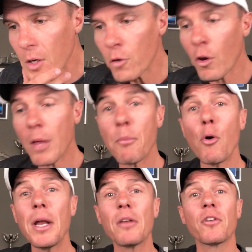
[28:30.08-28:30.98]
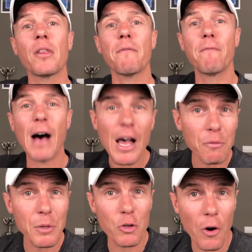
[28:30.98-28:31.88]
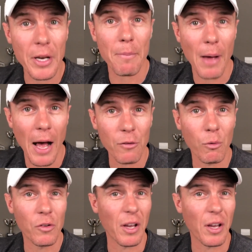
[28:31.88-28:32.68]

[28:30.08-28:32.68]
So the point is that the vast majority of passwords